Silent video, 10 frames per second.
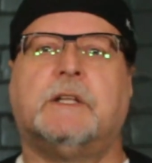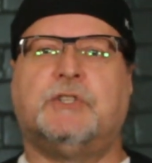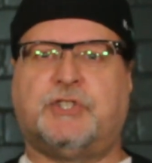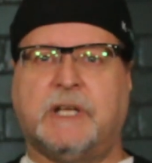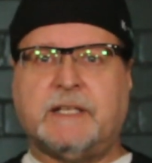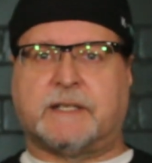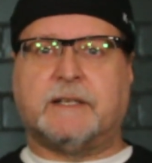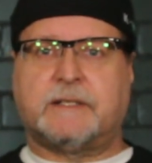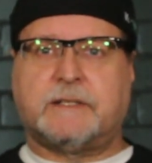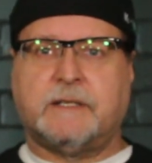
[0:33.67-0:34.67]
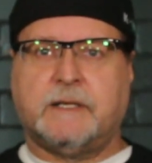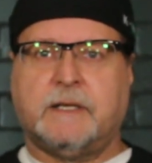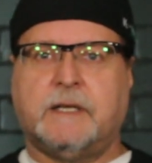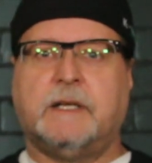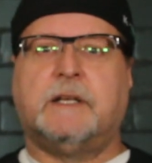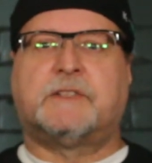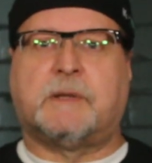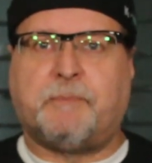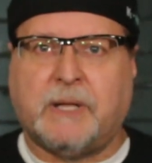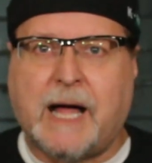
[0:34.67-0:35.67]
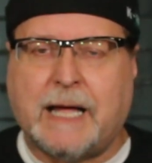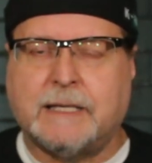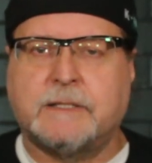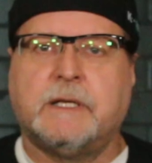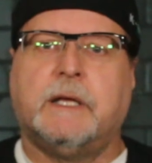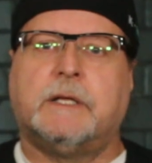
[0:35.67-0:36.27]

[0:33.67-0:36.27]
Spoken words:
Jesus supplies.